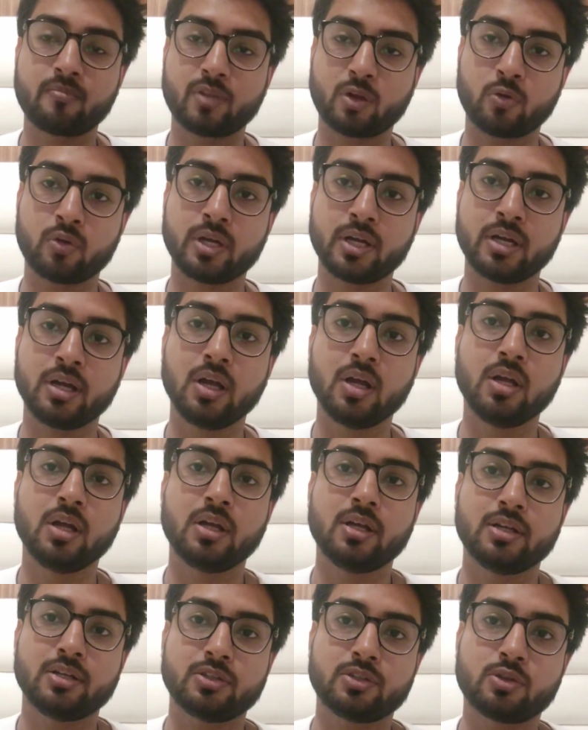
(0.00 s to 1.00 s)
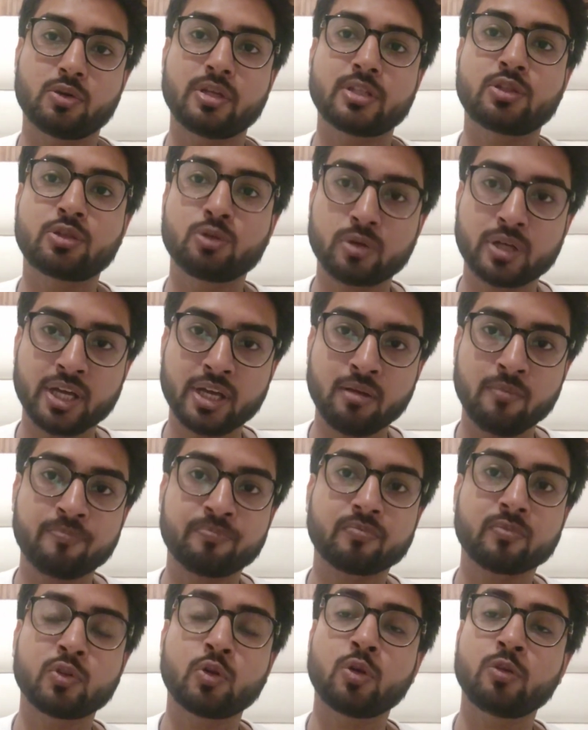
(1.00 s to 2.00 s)
Okay, so it's okay,
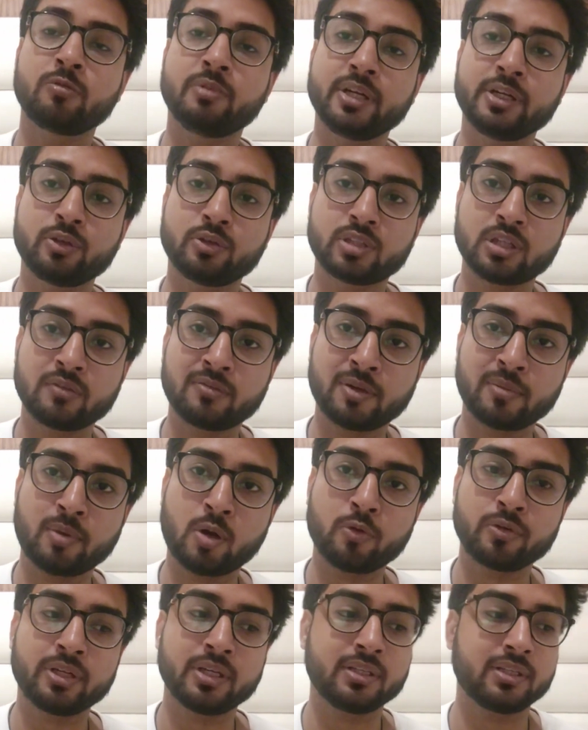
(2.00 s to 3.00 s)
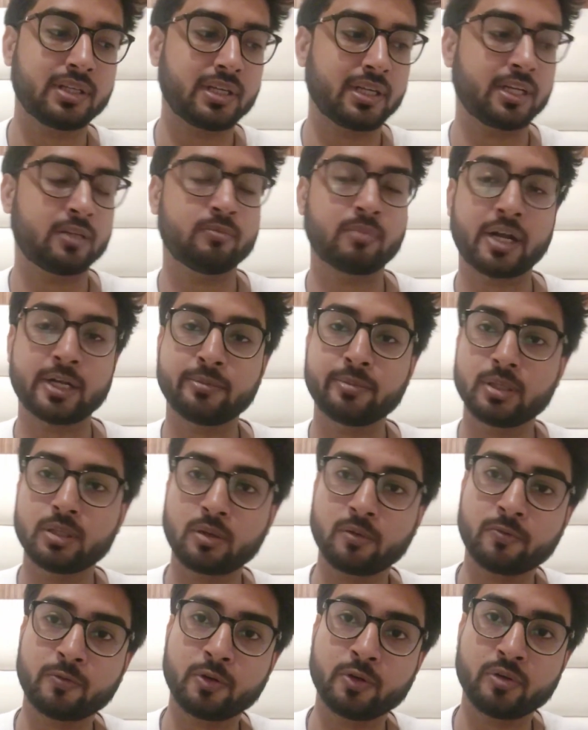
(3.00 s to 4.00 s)
don't beat yourself about it. It might be
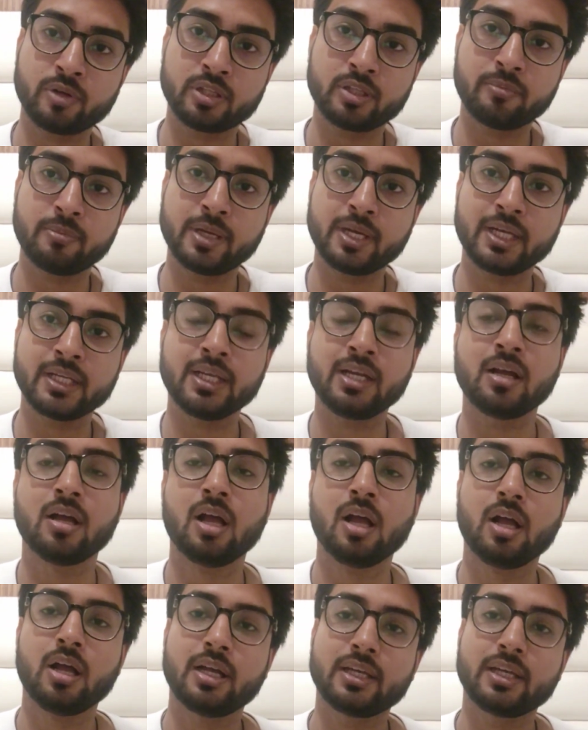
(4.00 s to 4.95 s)
tough for you at the beginning.